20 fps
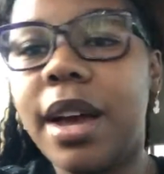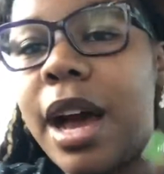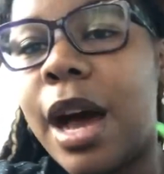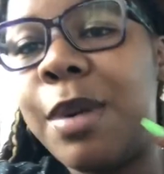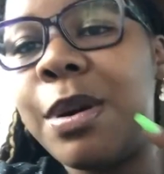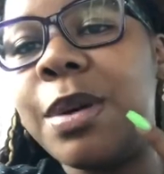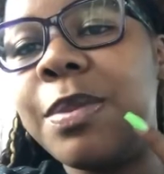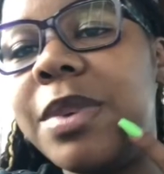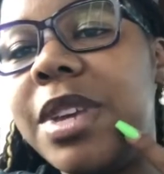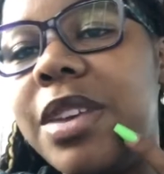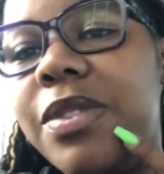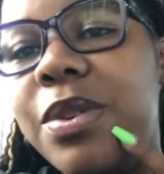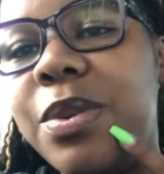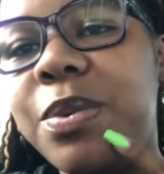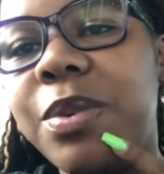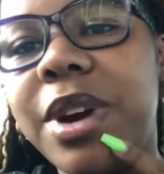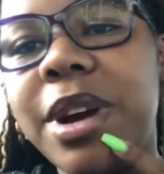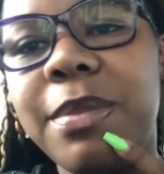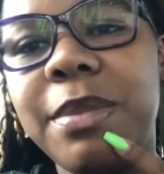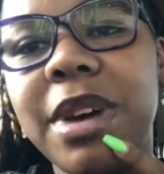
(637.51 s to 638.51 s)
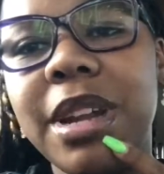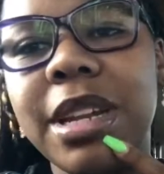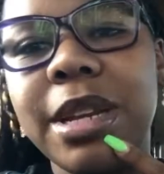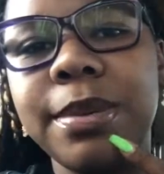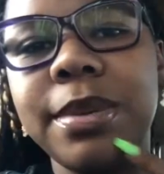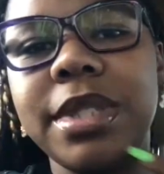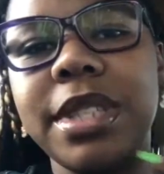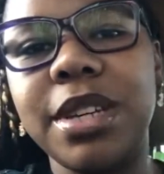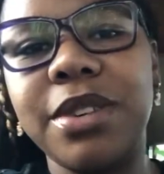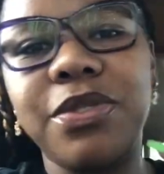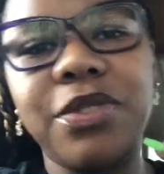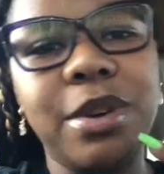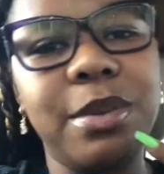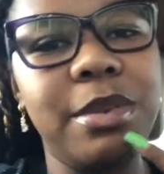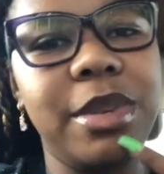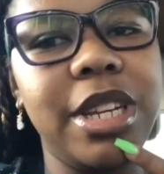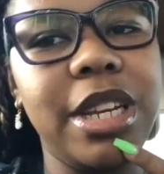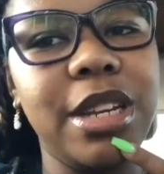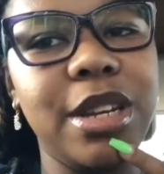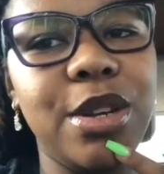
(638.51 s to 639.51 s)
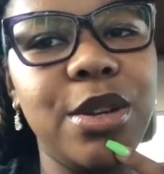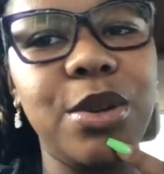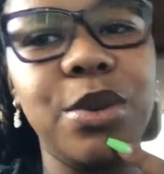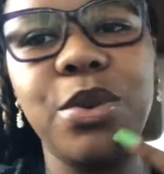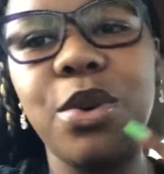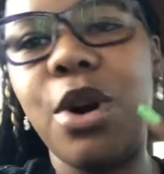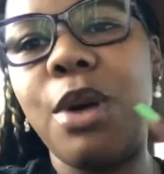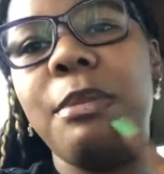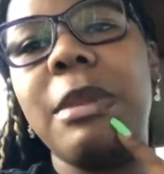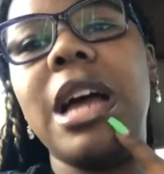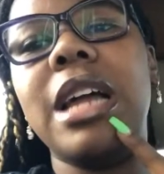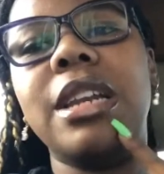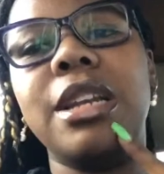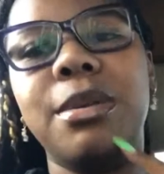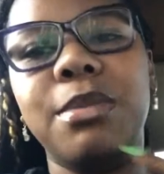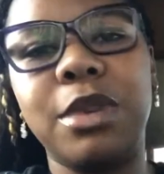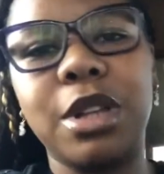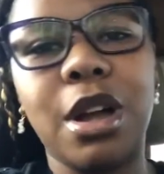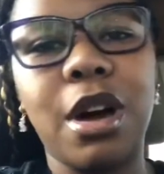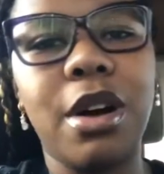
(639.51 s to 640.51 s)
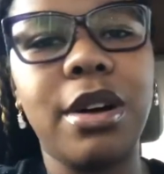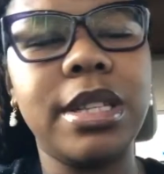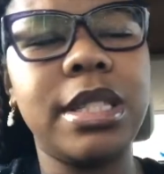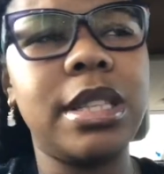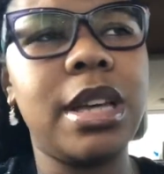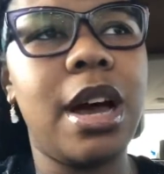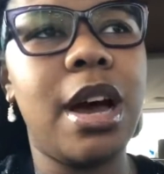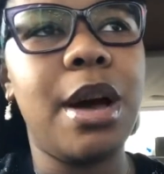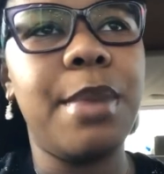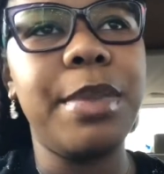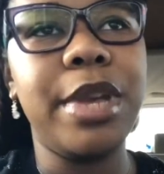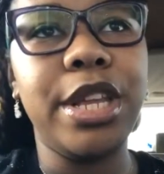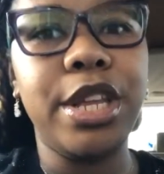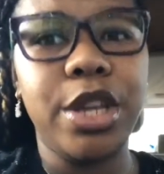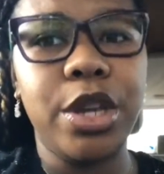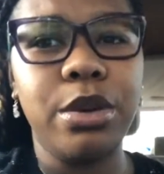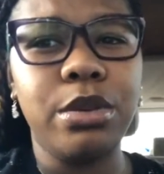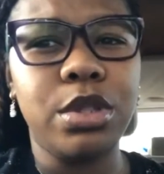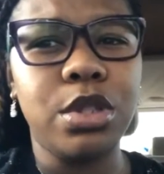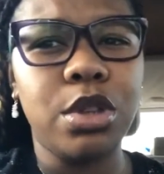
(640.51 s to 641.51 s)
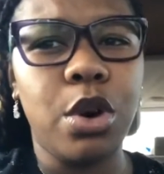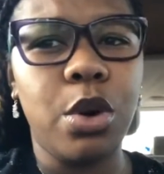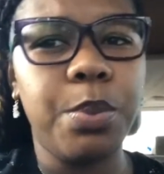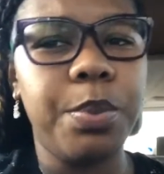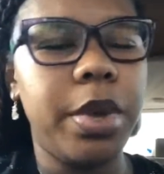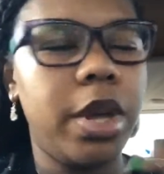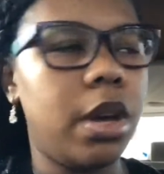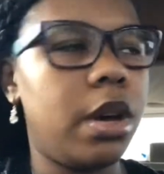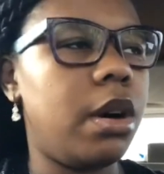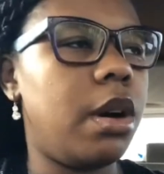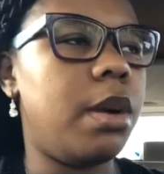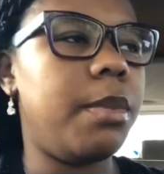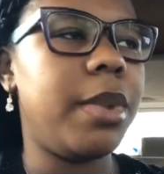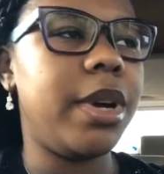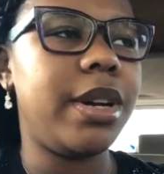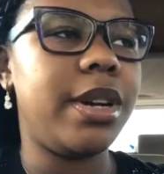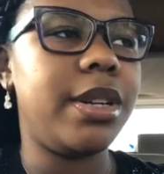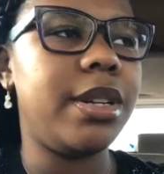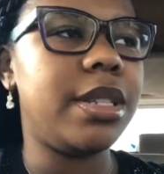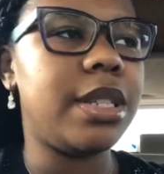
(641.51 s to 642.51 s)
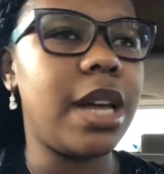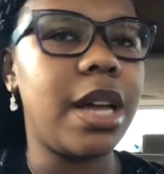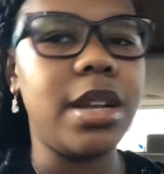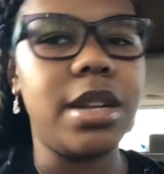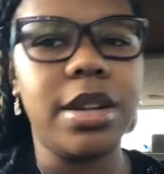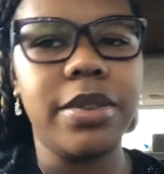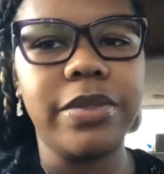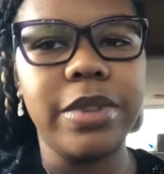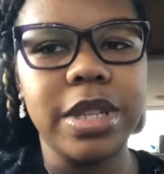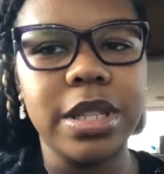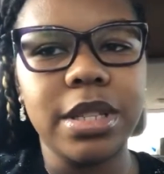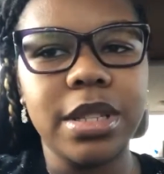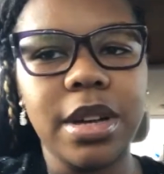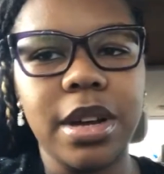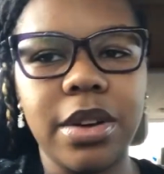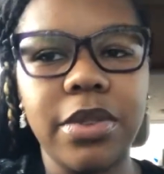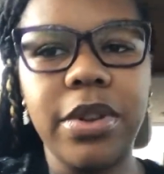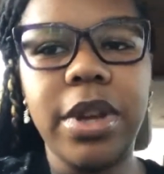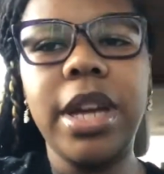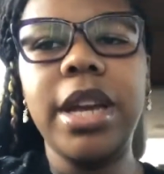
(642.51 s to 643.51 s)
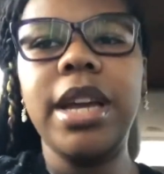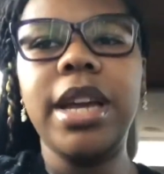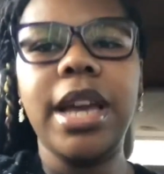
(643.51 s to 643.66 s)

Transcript: I'm even wearing my lipstick from D. Lou or my lip gloss in Utopia. Oh, my goodness. I love this stuff.